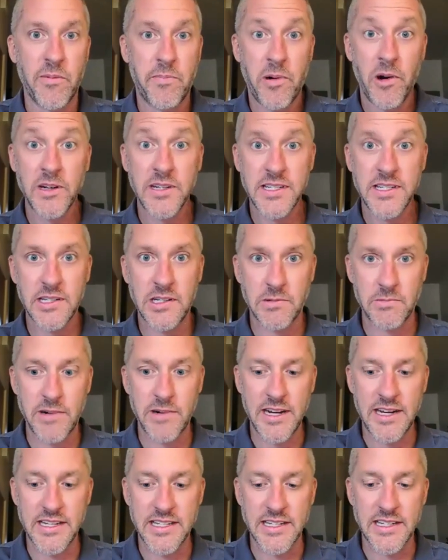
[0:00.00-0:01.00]
personal
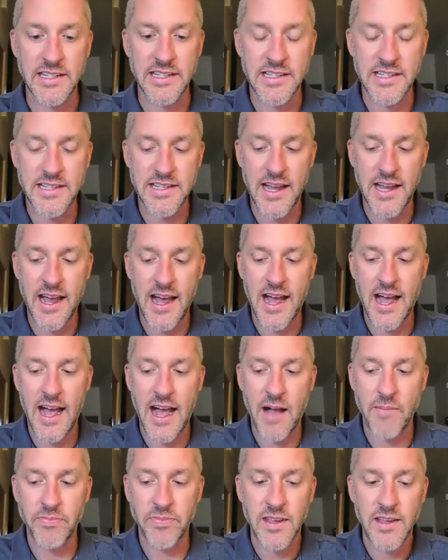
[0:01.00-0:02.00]
reasons,
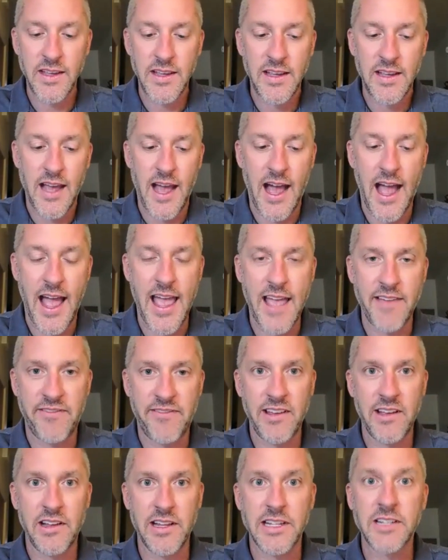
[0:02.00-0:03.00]
I
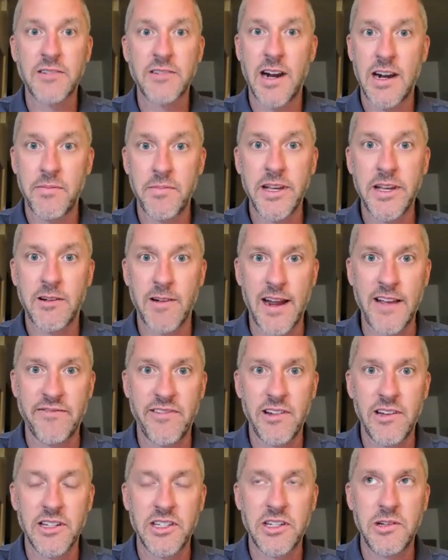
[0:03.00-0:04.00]
feel incredibly
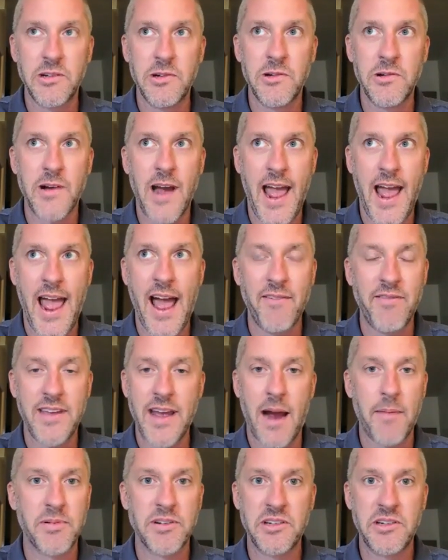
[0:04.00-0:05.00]
grateful to have the
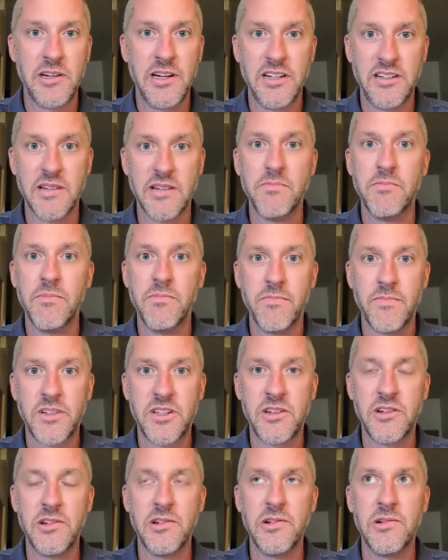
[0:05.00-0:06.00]
opportunity
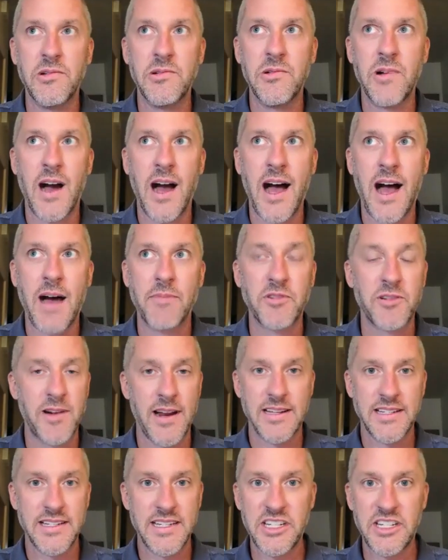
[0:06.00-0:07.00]
to
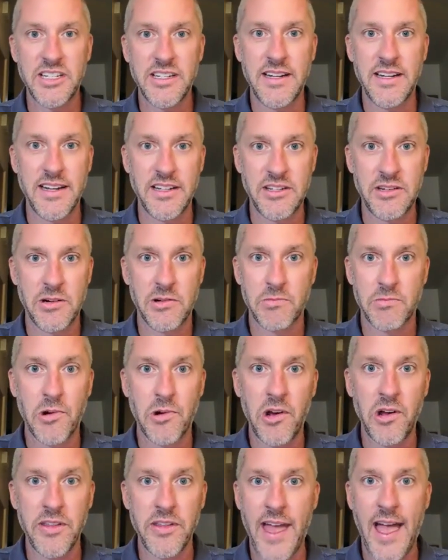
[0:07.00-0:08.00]
transition into a
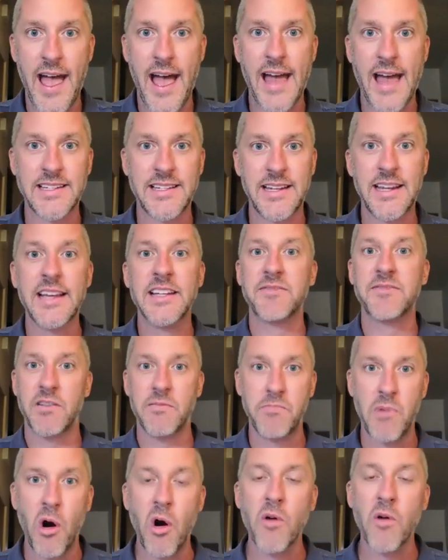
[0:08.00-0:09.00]
role that is
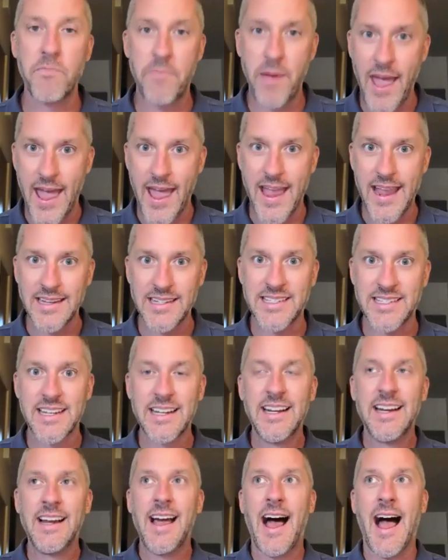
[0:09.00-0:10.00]
remote based
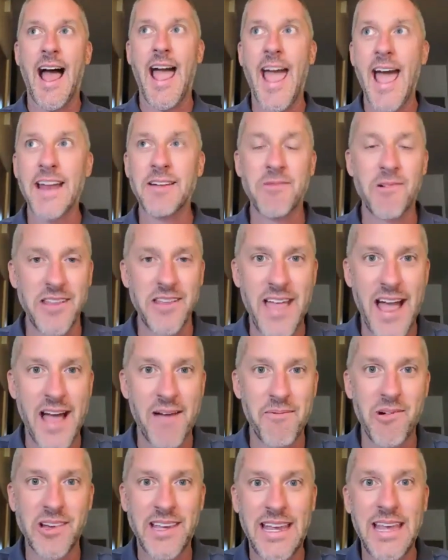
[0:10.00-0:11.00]
and one that
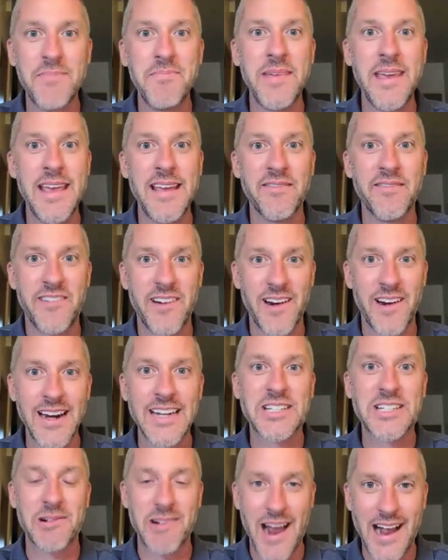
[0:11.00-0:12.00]
will keep me very
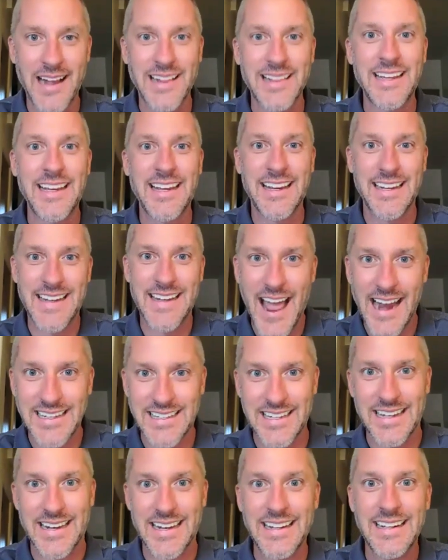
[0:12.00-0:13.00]
directly
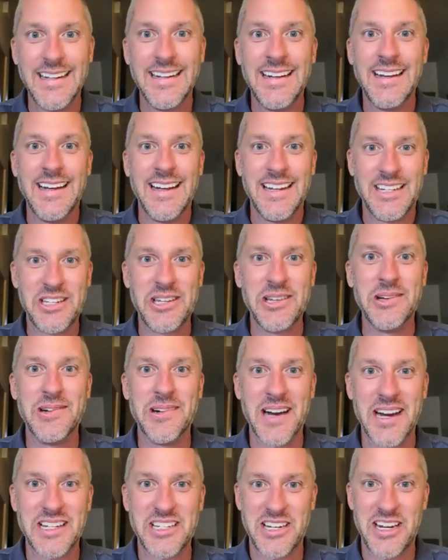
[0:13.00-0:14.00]
connected to
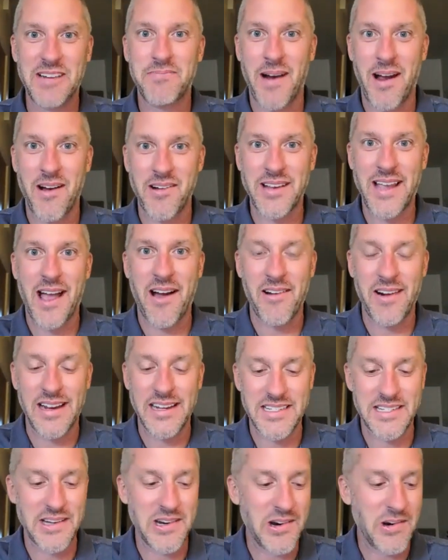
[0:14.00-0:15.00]
Achieve Brown County.
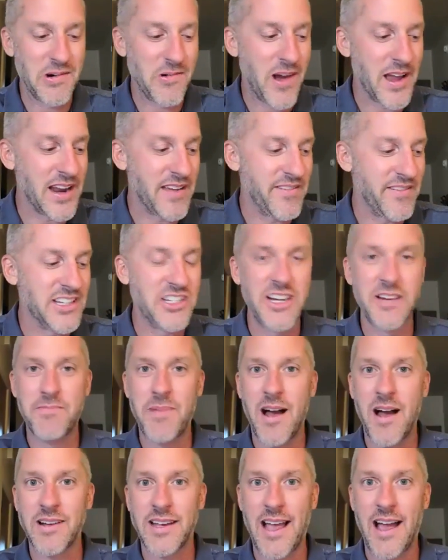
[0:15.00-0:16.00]
So one of Achieve
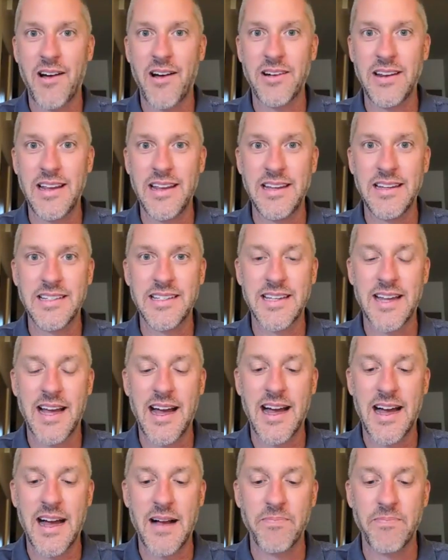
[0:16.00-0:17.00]
Brown County's
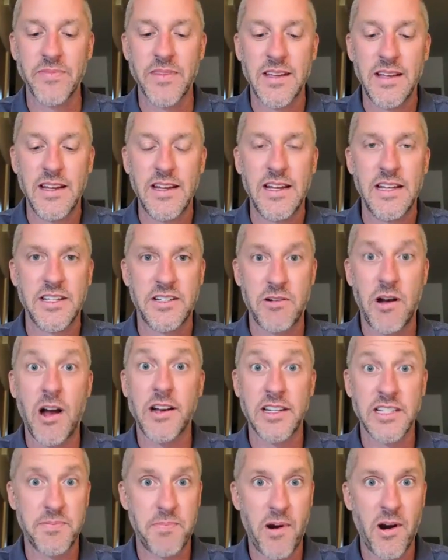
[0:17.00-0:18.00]

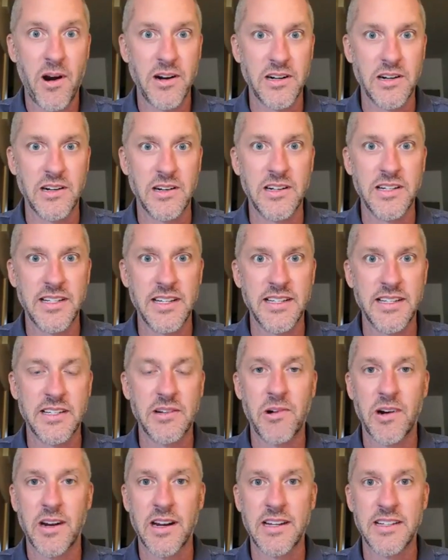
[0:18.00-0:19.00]
strongest partners is an
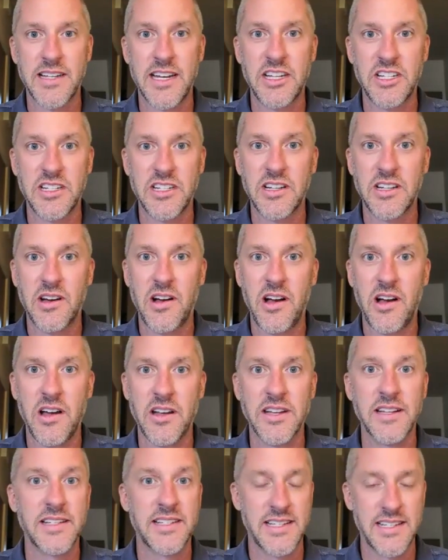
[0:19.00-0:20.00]
organization
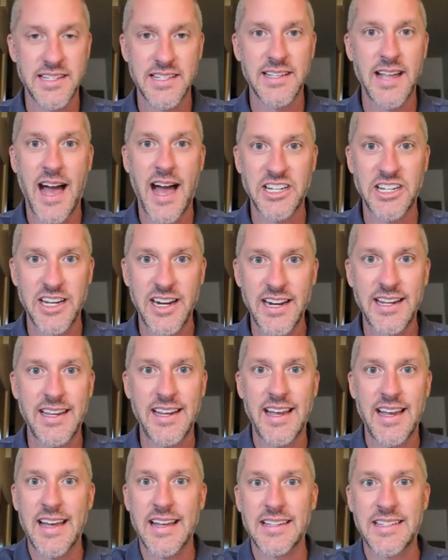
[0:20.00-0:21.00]
called SysLogic.
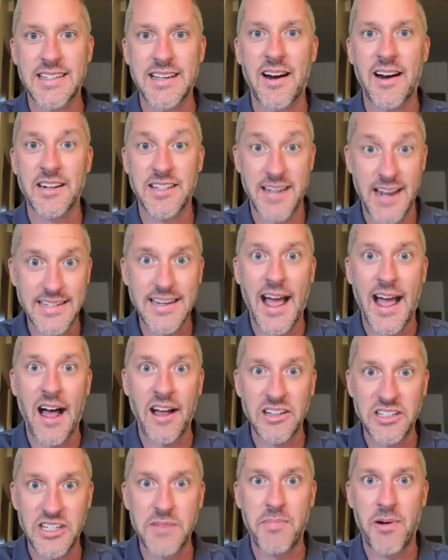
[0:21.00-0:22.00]
It's our
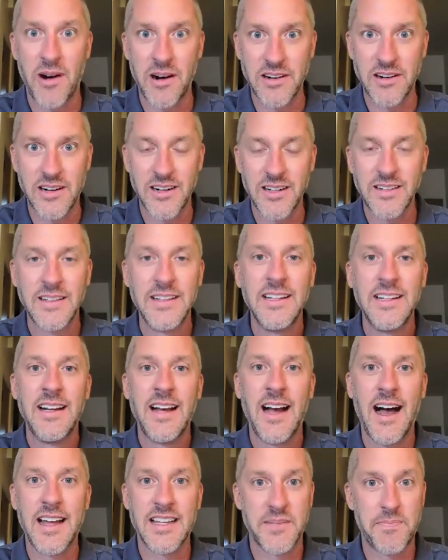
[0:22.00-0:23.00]
technology partner.
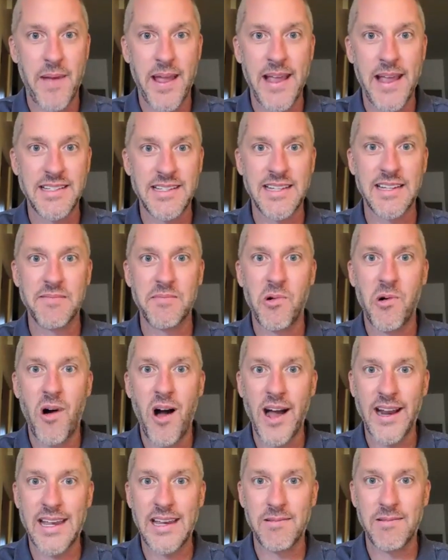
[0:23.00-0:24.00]
It's based in
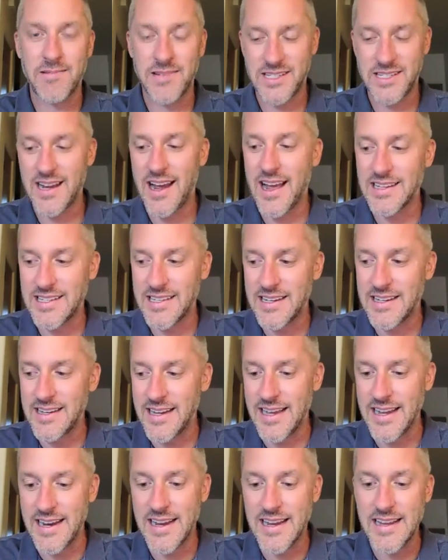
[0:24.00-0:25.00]
Milwaukee, Wisconsin.
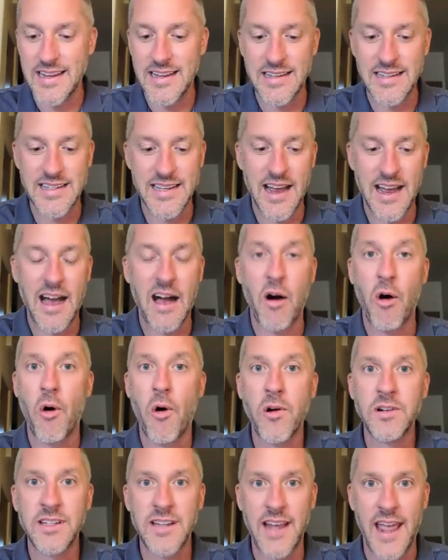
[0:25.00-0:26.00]
It is
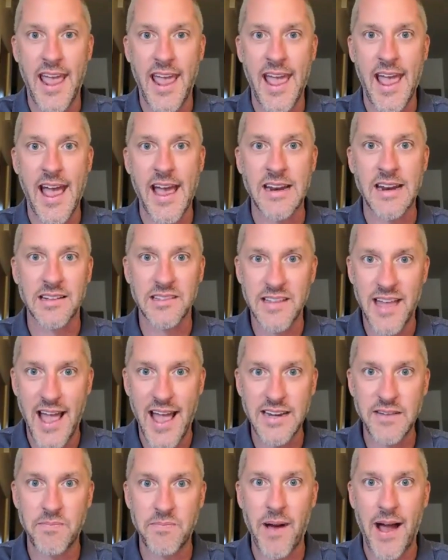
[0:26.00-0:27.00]
owned and
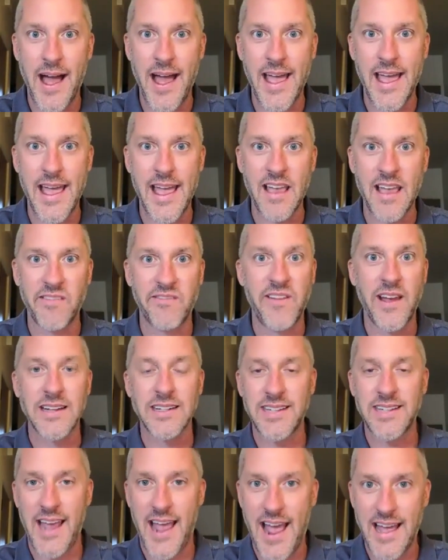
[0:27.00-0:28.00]
led by a
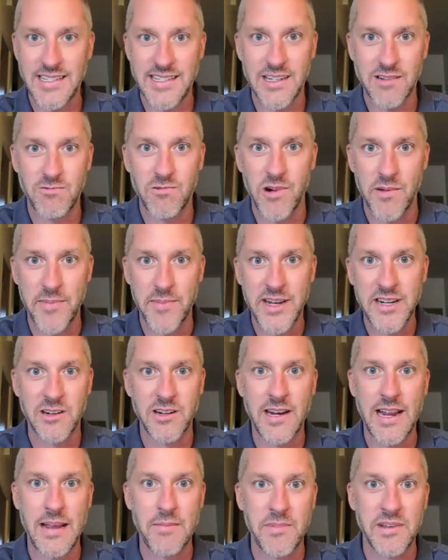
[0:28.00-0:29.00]
fantastic woman. Her
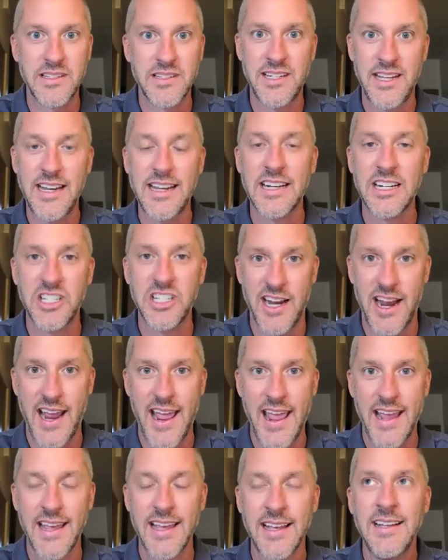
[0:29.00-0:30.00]
name is Tina
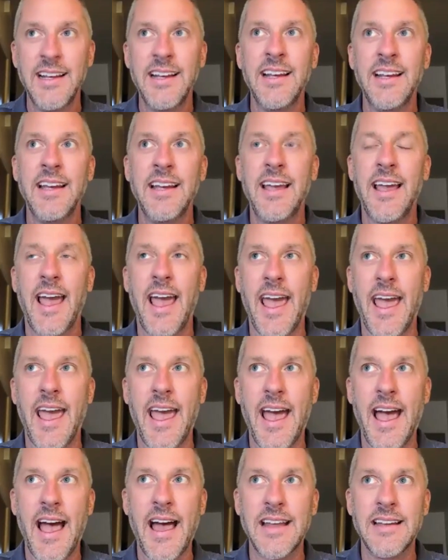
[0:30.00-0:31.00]
Chang.
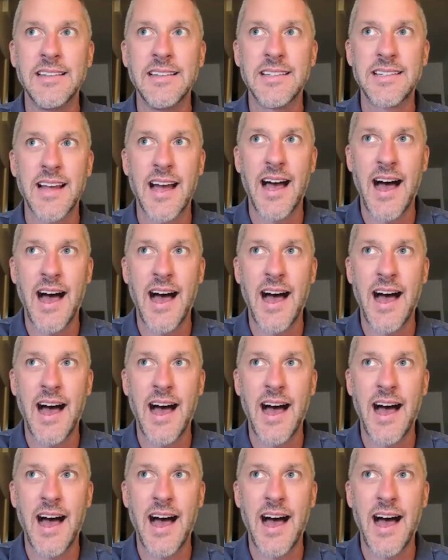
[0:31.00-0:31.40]
And